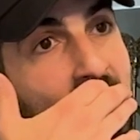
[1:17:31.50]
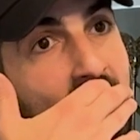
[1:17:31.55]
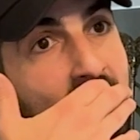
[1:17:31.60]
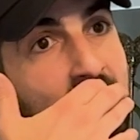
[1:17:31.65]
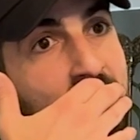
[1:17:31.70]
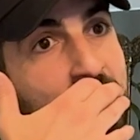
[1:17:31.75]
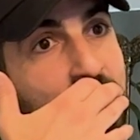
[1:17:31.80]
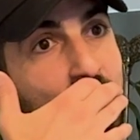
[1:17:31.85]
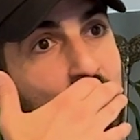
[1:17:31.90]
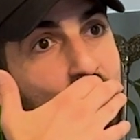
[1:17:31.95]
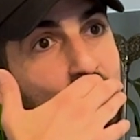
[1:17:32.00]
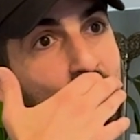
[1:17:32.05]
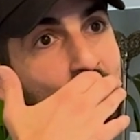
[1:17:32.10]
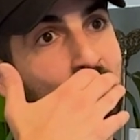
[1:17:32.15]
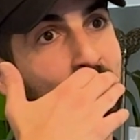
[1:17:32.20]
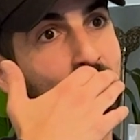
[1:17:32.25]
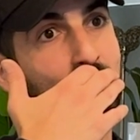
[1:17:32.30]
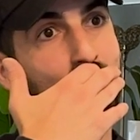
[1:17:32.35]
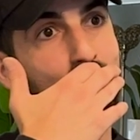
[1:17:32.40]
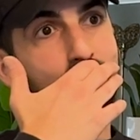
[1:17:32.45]

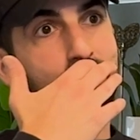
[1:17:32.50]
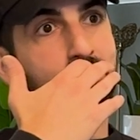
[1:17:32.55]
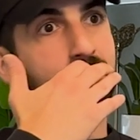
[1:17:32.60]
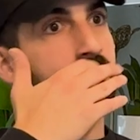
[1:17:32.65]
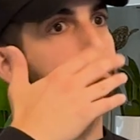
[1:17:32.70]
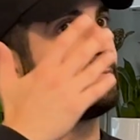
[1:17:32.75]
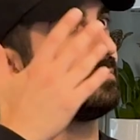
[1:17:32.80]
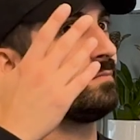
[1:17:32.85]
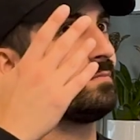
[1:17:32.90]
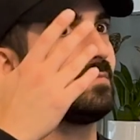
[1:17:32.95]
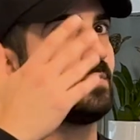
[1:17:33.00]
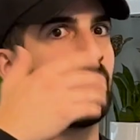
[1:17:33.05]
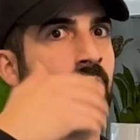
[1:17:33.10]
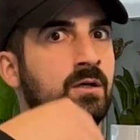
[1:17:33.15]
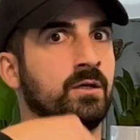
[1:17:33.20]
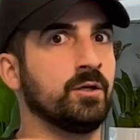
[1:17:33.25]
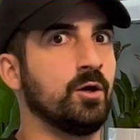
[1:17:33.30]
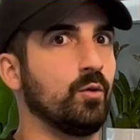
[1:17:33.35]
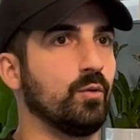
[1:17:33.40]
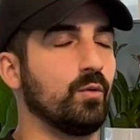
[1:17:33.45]
So,
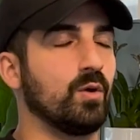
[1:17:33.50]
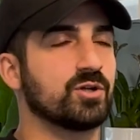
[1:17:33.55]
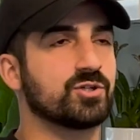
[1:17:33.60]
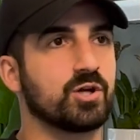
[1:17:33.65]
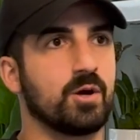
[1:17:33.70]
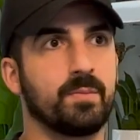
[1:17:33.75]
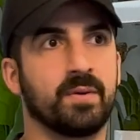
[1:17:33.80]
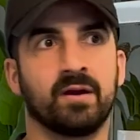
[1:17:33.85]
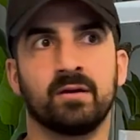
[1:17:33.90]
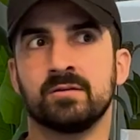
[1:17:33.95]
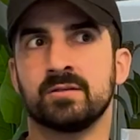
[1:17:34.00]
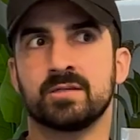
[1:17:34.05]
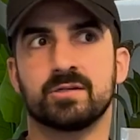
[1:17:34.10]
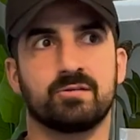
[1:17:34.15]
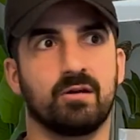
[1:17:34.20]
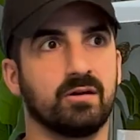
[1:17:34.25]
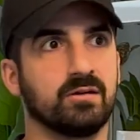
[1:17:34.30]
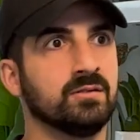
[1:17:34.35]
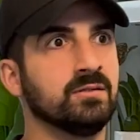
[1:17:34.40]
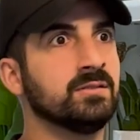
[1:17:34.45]
we watched our parents
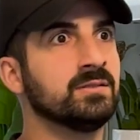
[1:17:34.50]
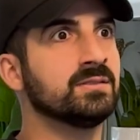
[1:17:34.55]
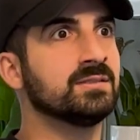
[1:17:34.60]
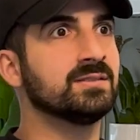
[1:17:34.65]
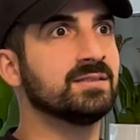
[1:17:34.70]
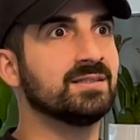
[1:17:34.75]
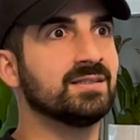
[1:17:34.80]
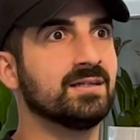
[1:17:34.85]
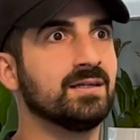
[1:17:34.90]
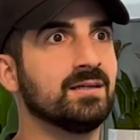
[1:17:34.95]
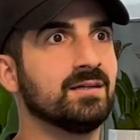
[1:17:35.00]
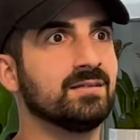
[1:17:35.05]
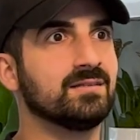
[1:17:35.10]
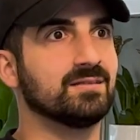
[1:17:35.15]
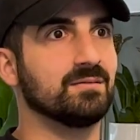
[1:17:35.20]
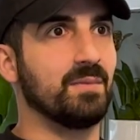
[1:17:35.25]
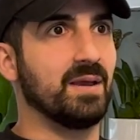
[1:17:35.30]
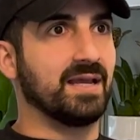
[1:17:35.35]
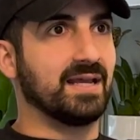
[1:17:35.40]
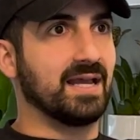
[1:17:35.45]
struggle
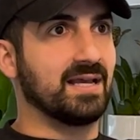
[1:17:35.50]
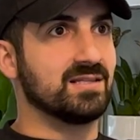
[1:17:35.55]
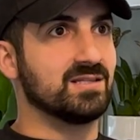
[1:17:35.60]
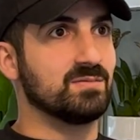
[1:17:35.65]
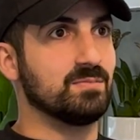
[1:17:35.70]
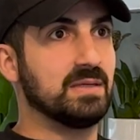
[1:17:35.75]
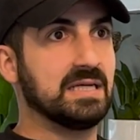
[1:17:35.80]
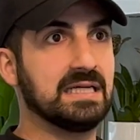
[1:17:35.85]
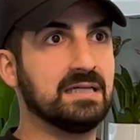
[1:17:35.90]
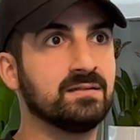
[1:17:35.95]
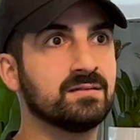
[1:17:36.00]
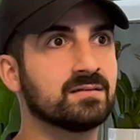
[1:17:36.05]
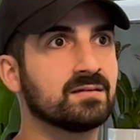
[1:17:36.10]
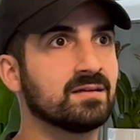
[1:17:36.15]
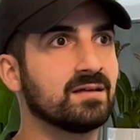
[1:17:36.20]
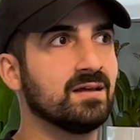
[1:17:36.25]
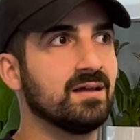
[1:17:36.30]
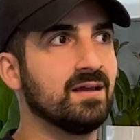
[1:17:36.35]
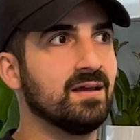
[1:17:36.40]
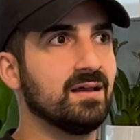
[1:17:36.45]
to make ends meet,
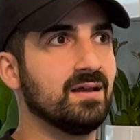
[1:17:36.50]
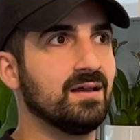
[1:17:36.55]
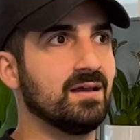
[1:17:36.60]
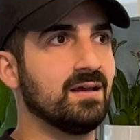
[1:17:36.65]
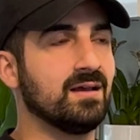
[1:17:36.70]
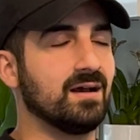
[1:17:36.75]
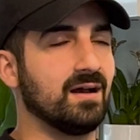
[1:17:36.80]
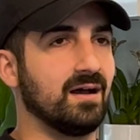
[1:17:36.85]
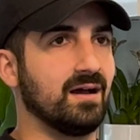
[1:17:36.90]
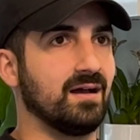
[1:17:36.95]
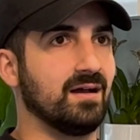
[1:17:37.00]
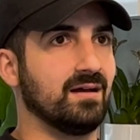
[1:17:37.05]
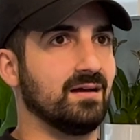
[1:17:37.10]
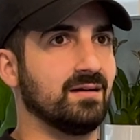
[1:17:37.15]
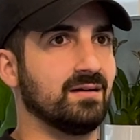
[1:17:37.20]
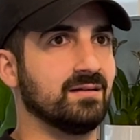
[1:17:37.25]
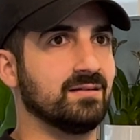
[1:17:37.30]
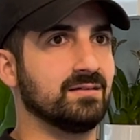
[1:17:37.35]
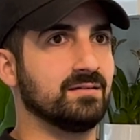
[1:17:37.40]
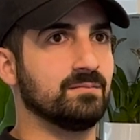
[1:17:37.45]

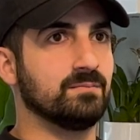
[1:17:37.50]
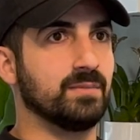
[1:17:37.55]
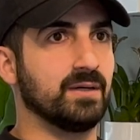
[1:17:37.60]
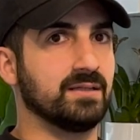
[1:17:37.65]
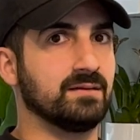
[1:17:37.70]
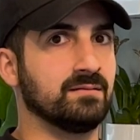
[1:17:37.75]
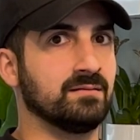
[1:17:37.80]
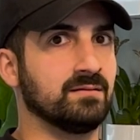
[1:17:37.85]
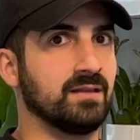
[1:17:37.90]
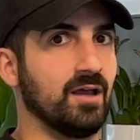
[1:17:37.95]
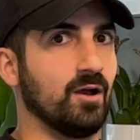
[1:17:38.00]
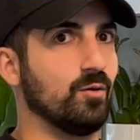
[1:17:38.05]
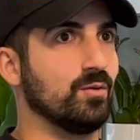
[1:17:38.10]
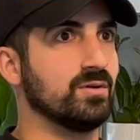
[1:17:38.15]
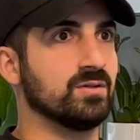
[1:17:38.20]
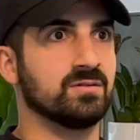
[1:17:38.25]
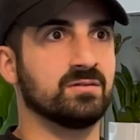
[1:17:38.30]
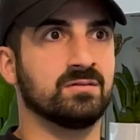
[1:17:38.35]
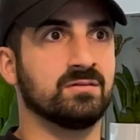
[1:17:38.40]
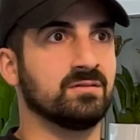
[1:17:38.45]
but they
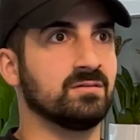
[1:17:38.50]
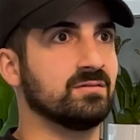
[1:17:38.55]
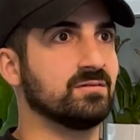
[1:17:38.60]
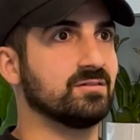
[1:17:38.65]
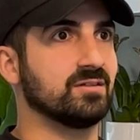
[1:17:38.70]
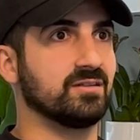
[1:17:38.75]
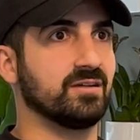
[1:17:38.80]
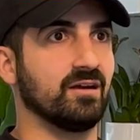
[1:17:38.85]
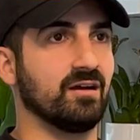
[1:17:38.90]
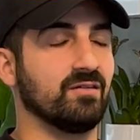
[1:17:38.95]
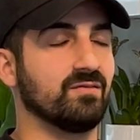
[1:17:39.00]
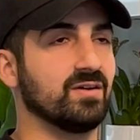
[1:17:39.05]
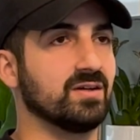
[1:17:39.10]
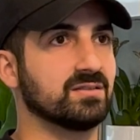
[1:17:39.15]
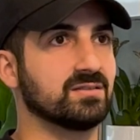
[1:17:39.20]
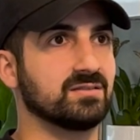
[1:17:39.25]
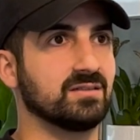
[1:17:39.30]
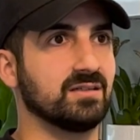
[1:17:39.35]
always took care of us.